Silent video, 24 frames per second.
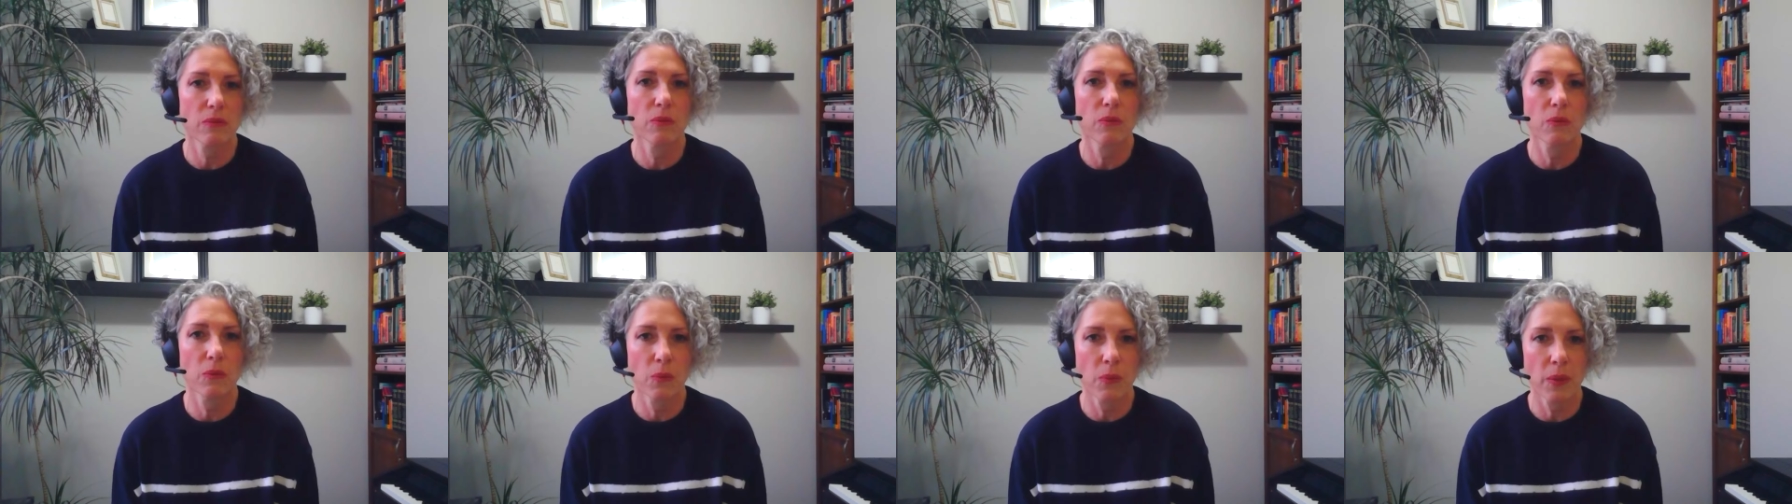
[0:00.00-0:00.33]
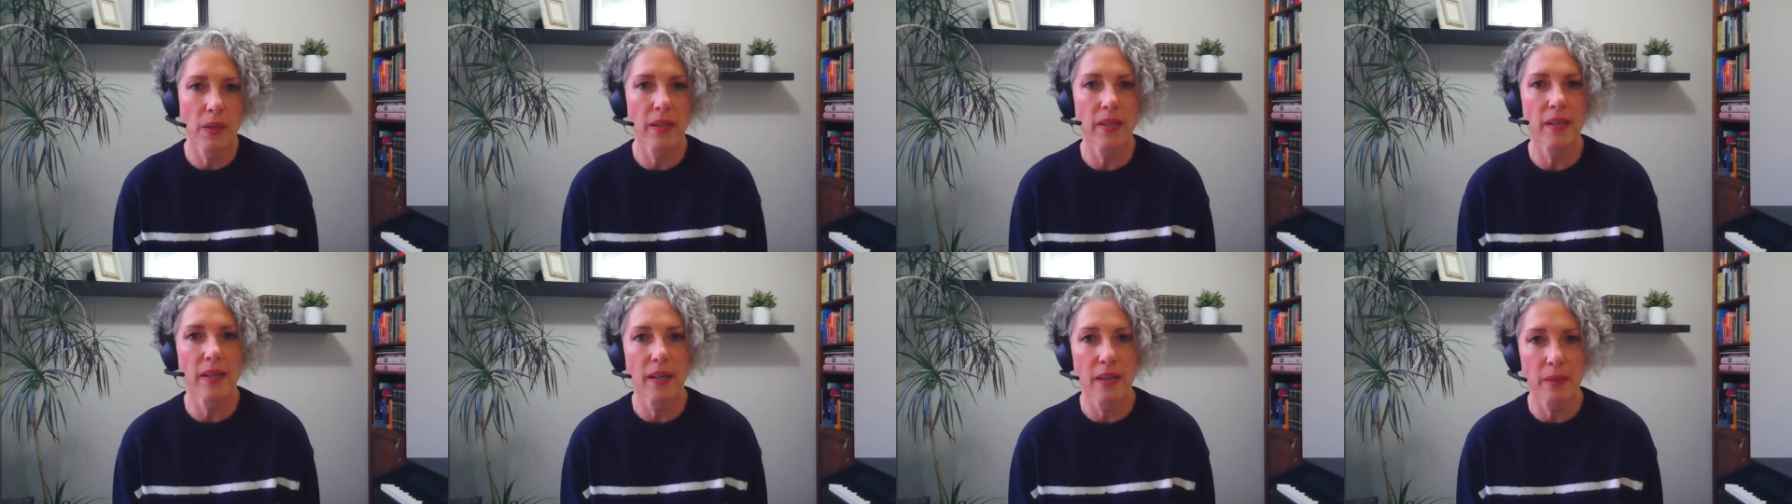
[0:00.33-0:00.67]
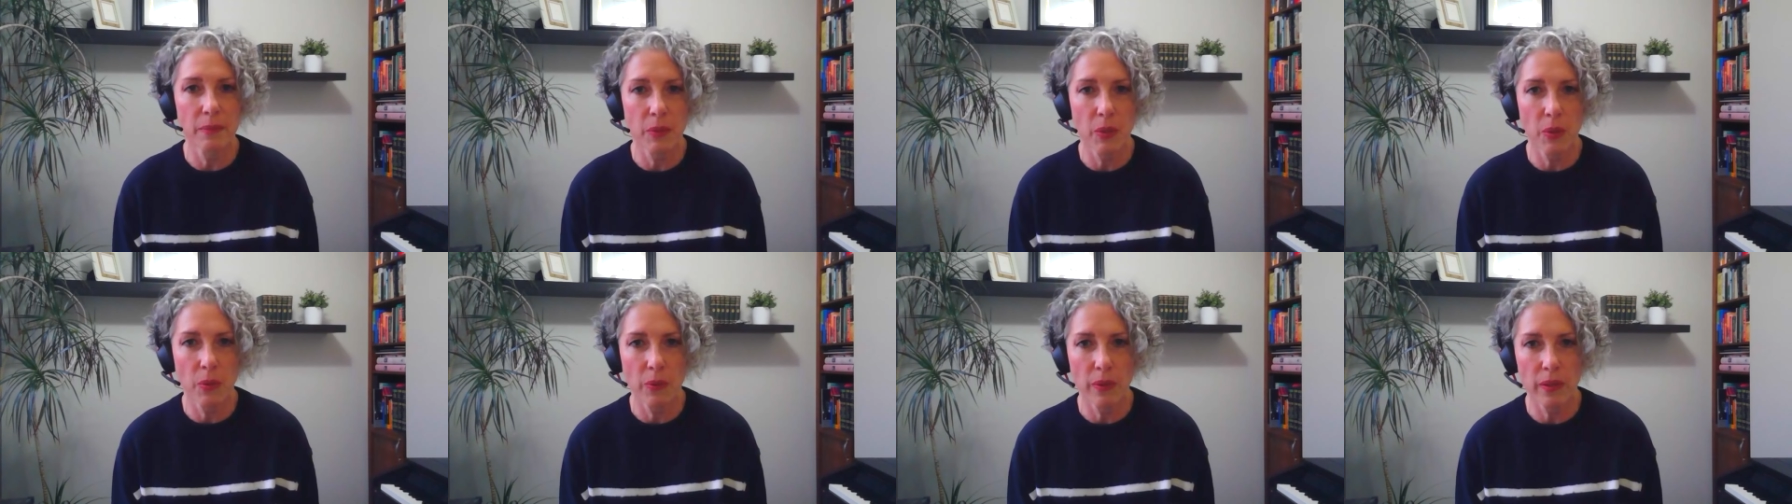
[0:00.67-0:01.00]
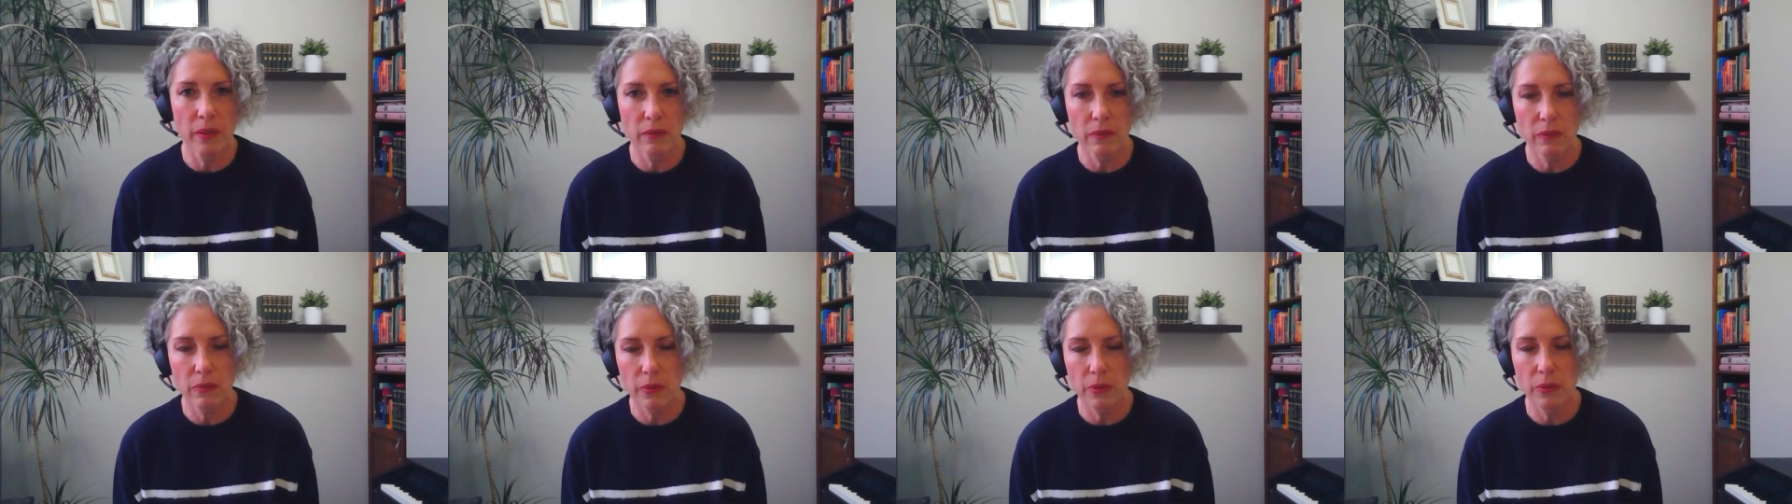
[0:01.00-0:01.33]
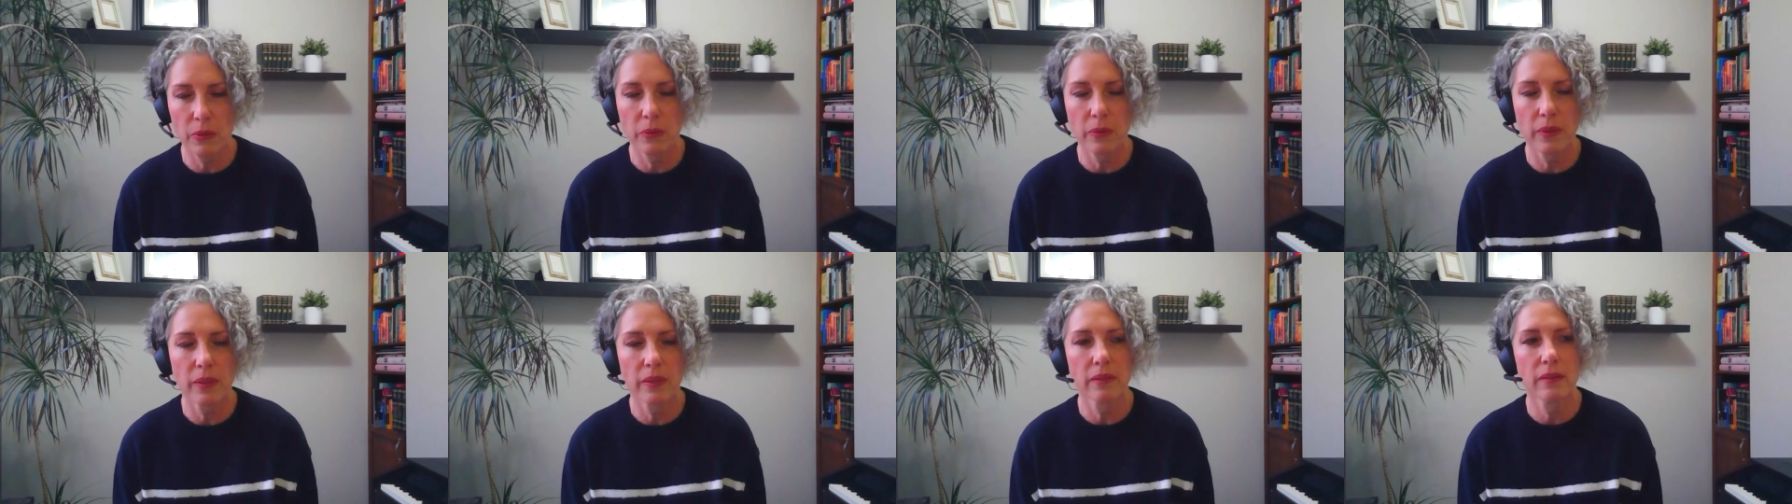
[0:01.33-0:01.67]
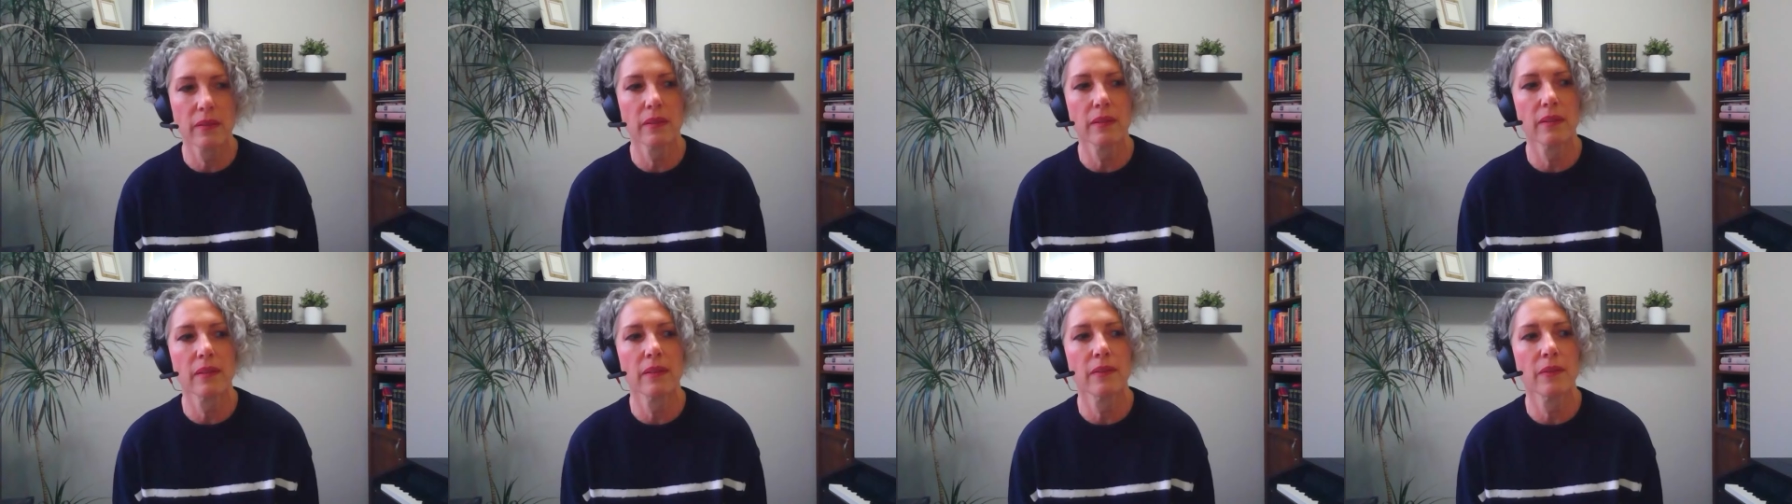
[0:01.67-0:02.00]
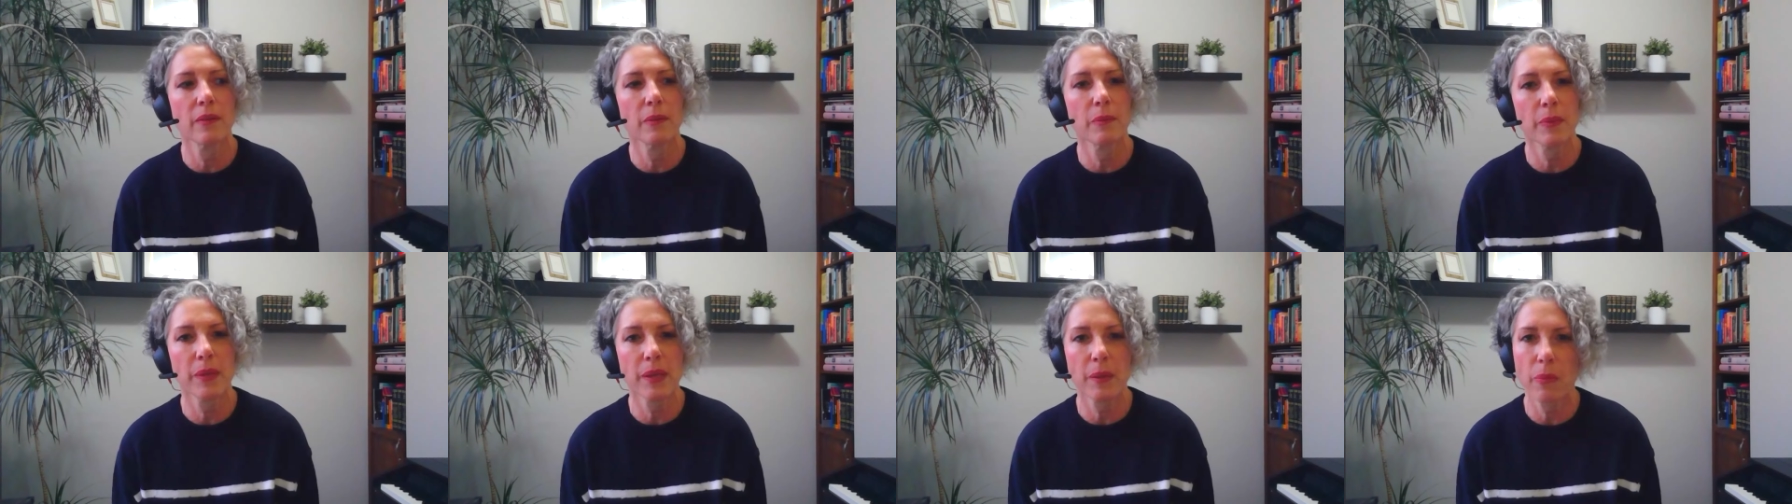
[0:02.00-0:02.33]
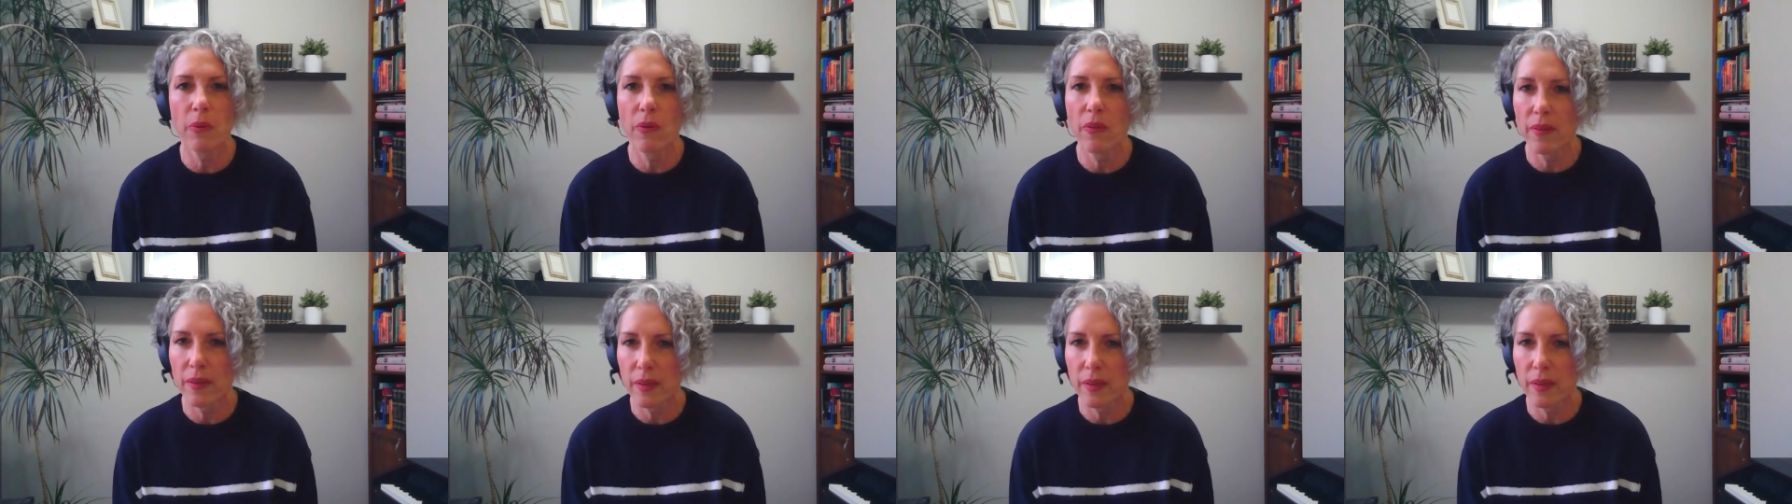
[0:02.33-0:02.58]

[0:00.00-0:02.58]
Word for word: what I'm going through and the people